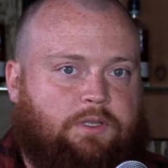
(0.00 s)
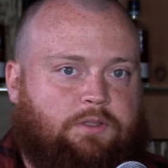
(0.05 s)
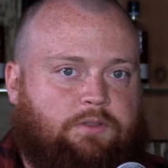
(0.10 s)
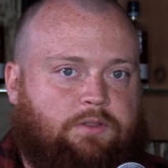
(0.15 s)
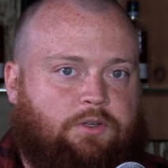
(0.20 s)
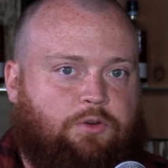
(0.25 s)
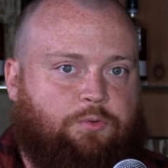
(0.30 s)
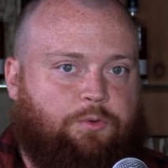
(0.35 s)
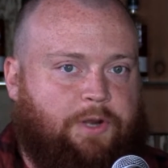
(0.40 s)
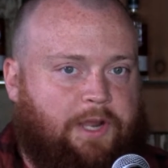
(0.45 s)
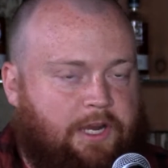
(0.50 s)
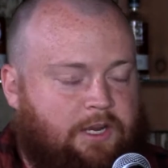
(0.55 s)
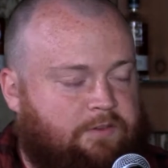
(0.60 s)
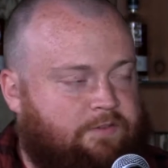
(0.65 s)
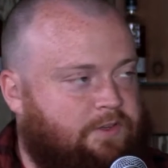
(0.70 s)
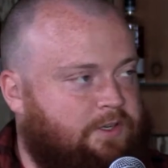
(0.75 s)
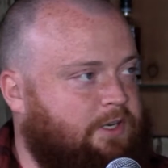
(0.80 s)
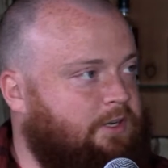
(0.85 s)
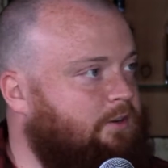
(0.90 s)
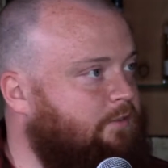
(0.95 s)
creative
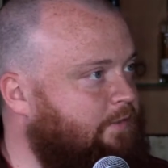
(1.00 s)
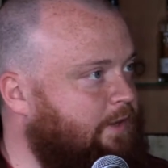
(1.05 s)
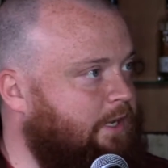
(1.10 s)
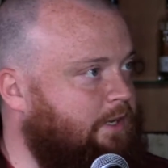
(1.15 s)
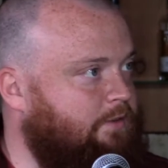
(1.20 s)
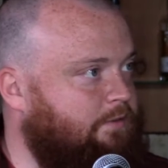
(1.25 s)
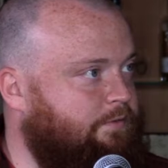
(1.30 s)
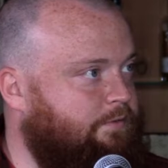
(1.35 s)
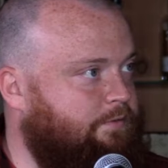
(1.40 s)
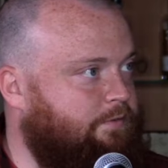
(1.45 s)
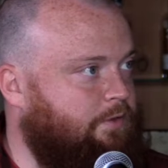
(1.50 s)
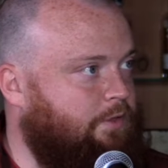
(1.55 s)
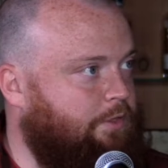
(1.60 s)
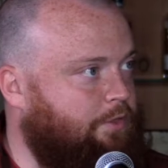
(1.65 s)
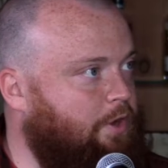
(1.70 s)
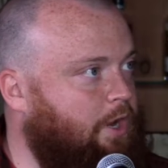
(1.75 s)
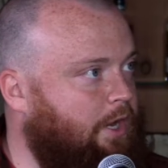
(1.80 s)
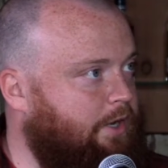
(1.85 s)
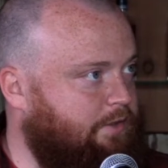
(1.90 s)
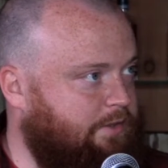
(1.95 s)
and innovative
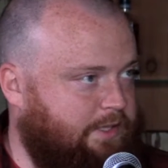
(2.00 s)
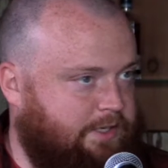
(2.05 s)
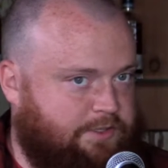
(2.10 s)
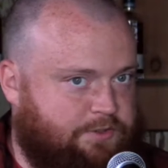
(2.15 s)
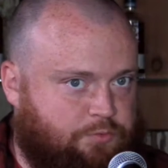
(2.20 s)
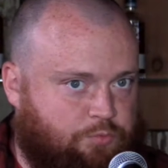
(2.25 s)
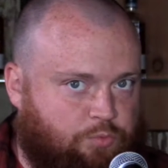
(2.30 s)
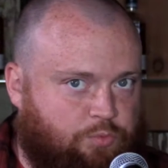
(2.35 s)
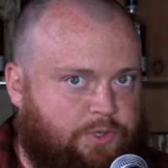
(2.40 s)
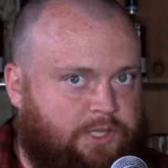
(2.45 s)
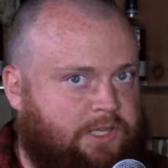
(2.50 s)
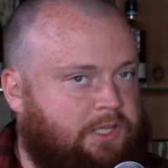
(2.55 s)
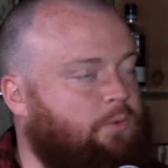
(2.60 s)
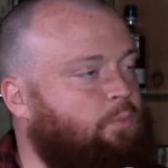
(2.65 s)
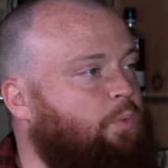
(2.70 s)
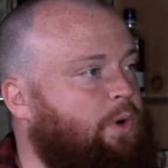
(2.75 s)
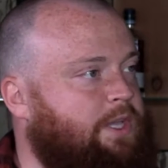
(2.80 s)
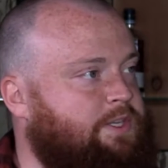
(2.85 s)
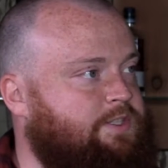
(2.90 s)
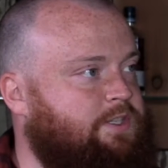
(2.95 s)
thought that is really
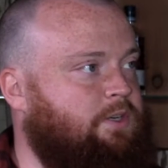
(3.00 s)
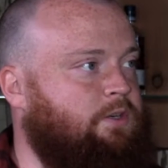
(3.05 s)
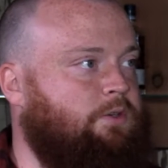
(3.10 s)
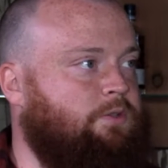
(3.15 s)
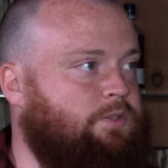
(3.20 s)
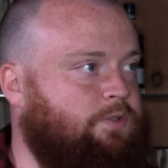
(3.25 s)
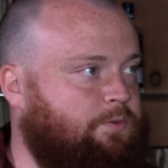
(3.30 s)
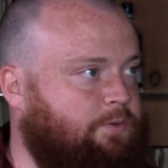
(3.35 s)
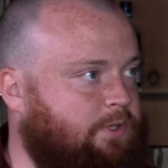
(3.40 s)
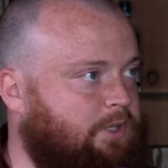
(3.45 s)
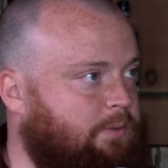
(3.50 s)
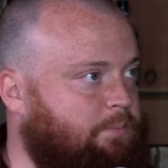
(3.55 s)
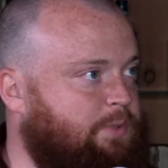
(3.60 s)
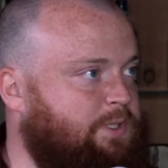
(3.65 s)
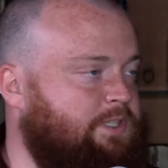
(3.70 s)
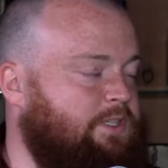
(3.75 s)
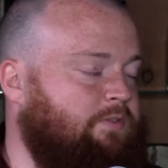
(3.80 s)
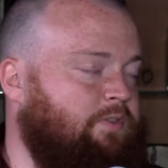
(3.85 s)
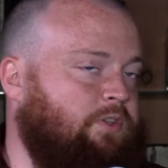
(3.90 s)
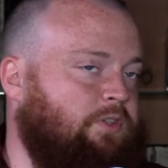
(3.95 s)
West Coast, really
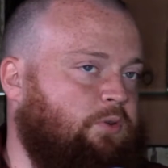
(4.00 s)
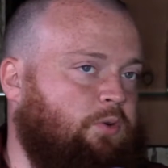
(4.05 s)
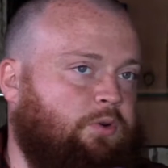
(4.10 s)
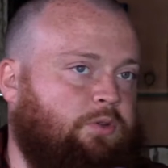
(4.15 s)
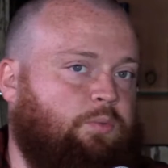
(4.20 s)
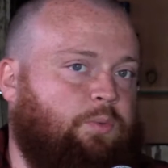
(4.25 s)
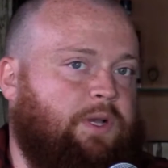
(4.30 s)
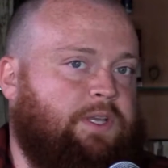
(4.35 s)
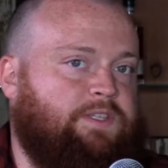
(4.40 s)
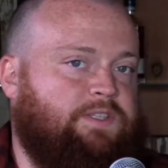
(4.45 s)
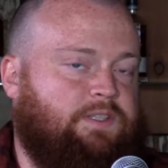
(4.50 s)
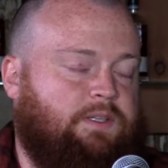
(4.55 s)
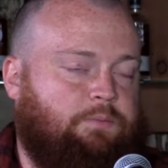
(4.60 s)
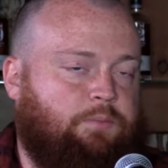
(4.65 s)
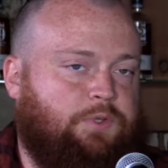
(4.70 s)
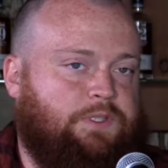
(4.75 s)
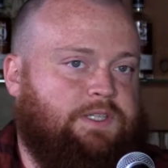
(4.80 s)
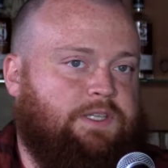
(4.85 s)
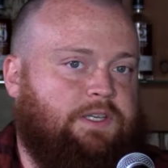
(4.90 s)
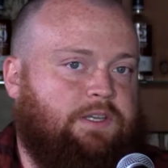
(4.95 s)
Pacific Northwest in
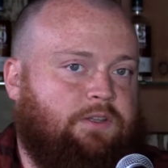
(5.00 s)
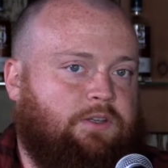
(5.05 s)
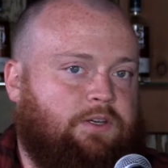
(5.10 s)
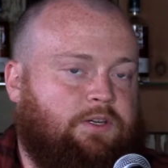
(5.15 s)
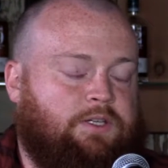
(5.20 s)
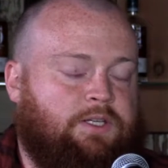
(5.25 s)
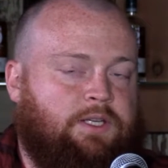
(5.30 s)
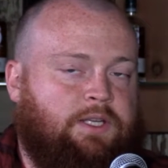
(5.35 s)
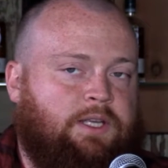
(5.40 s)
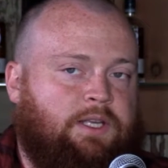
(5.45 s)
particular.